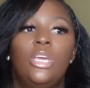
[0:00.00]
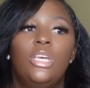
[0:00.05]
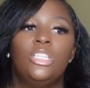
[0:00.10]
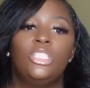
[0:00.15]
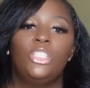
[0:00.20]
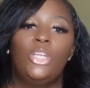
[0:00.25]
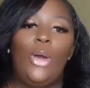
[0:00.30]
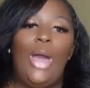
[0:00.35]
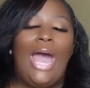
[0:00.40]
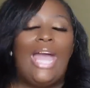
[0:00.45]

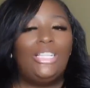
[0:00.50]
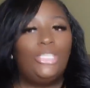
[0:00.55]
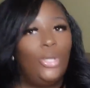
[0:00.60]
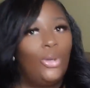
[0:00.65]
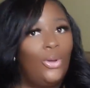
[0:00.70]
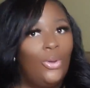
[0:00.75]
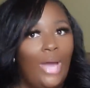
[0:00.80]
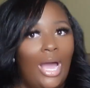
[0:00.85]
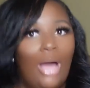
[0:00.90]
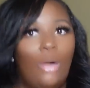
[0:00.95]
So I
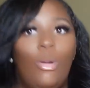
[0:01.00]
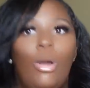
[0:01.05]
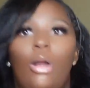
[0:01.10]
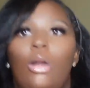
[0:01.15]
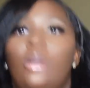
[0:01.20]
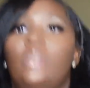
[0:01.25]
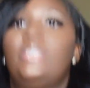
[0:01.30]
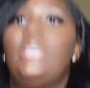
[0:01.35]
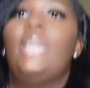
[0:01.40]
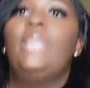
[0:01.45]
know how
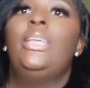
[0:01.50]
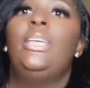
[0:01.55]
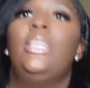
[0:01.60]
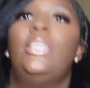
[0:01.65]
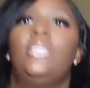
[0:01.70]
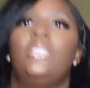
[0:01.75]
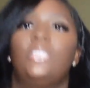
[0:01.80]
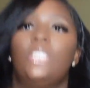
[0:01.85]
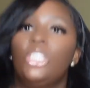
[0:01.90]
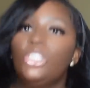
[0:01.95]
hard that
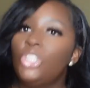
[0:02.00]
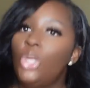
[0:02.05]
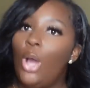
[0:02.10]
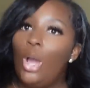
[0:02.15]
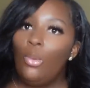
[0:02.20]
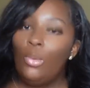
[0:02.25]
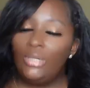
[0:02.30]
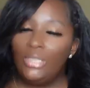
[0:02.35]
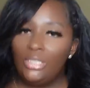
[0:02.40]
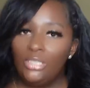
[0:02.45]
is, so
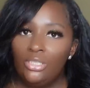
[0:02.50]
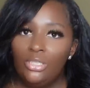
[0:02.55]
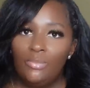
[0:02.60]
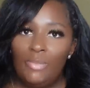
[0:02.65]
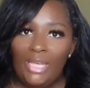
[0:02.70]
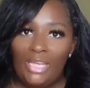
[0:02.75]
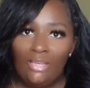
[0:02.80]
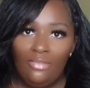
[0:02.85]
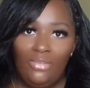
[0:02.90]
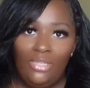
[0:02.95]
I wanted to
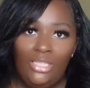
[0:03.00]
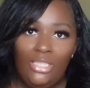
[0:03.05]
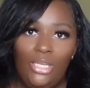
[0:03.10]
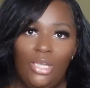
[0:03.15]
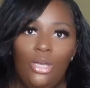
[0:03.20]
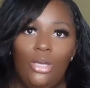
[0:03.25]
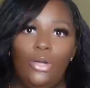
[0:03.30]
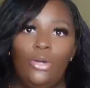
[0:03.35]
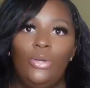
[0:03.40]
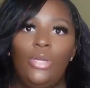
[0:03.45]
make a
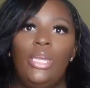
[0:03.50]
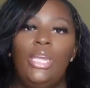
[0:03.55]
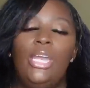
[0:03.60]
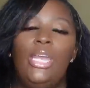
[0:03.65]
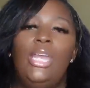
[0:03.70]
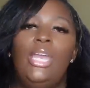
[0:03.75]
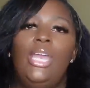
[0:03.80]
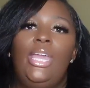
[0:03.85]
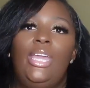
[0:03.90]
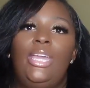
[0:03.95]
video
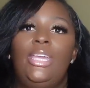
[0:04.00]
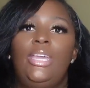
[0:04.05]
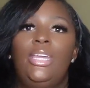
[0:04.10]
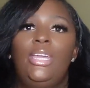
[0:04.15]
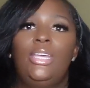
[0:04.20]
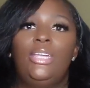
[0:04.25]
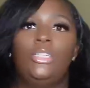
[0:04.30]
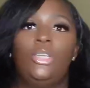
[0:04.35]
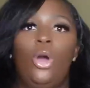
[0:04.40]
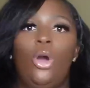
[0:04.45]

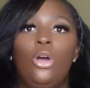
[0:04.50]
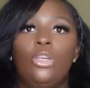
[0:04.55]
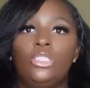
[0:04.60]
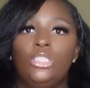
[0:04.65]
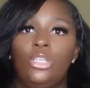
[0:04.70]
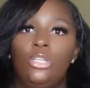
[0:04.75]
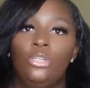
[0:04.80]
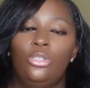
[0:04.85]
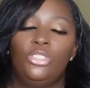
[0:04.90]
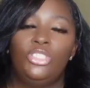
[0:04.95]
and
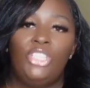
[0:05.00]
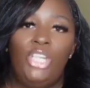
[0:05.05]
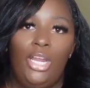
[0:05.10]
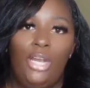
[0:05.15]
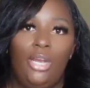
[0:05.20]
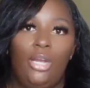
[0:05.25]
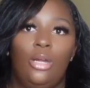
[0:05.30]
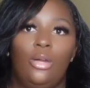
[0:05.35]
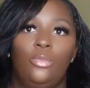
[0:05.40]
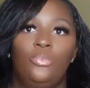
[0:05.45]
also
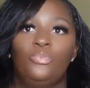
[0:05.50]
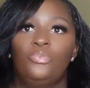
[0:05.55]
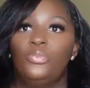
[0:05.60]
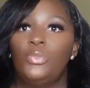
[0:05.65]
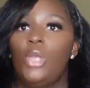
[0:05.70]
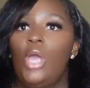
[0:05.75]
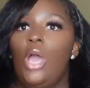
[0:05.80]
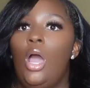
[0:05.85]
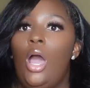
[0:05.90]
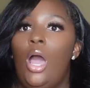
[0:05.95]
share
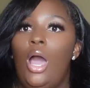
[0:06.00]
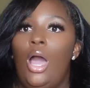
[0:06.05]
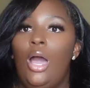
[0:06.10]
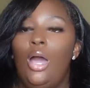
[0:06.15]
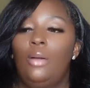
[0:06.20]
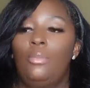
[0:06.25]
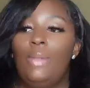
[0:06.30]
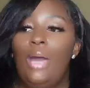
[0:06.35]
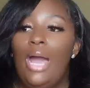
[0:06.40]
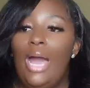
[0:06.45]

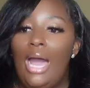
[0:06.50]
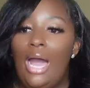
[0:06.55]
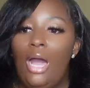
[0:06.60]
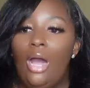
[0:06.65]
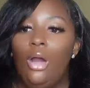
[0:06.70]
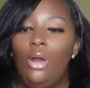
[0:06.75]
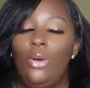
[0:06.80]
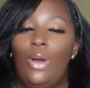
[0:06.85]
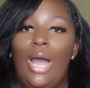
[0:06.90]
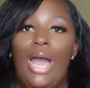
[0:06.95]

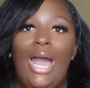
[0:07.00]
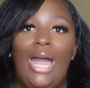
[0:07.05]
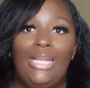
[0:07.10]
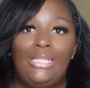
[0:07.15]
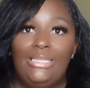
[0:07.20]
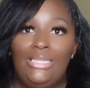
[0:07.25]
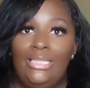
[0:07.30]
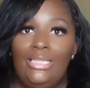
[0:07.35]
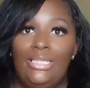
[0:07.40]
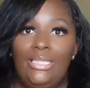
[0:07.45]
how
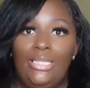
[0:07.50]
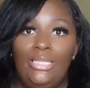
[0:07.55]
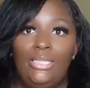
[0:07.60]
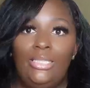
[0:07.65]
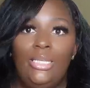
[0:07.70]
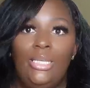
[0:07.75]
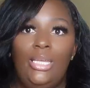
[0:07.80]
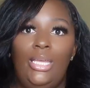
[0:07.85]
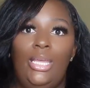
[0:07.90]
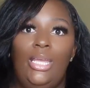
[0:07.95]
I did it.
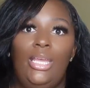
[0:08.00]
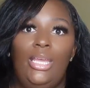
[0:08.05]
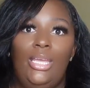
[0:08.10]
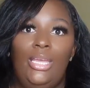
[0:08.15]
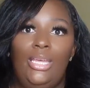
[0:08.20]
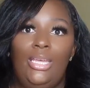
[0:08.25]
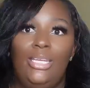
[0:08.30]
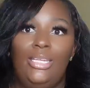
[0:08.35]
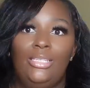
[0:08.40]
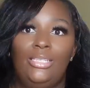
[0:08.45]

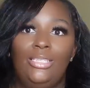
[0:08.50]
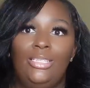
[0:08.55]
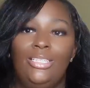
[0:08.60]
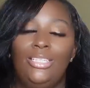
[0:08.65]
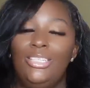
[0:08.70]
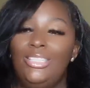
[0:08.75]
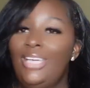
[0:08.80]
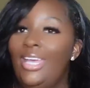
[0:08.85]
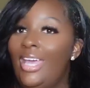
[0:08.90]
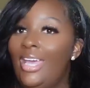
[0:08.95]
And
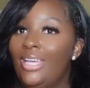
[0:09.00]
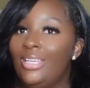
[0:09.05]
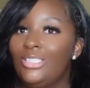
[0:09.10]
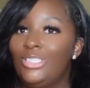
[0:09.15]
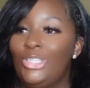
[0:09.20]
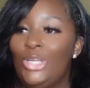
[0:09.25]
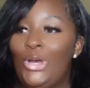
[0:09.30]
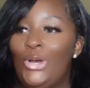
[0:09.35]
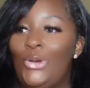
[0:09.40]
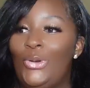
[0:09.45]
yeah,
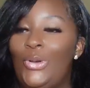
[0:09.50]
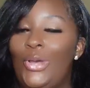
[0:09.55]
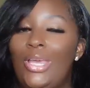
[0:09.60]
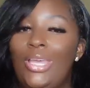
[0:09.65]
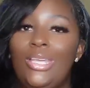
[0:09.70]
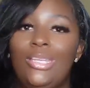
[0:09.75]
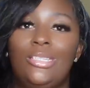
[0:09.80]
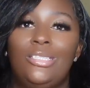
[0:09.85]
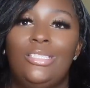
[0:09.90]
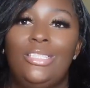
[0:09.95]
so
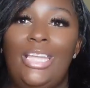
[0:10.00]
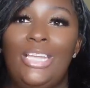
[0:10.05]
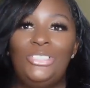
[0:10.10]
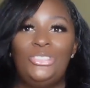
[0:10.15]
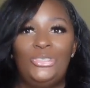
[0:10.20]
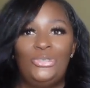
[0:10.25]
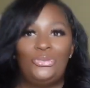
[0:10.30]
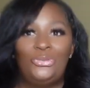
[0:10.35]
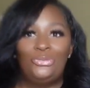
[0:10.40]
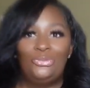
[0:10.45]
stay
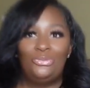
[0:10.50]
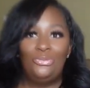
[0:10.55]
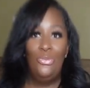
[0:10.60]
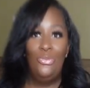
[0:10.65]
tuned.